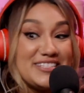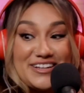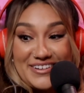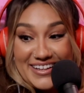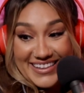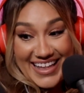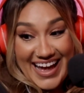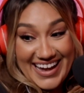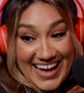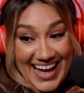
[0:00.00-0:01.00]
literally
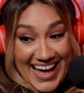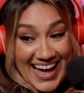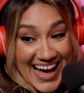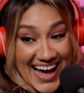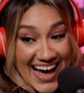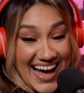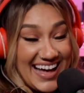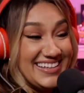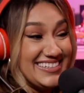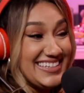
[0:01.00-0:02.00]
like, I
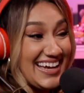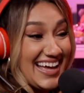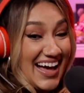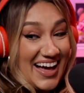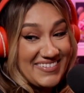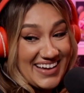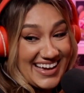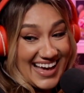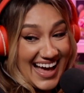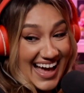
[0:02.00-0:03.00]
was like, "Oh my
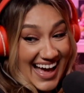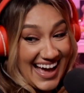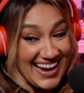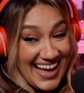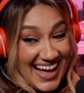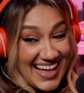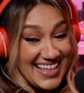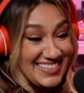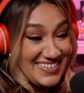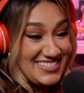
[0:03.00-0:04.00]
God,
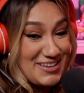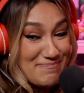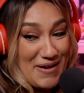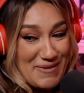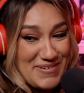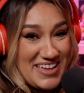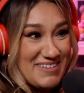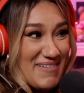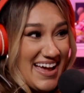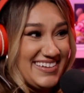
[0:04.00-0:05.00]
there's a puppy in
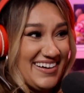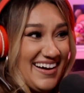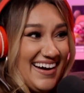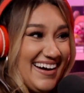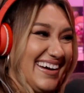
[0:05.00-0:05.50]
my car."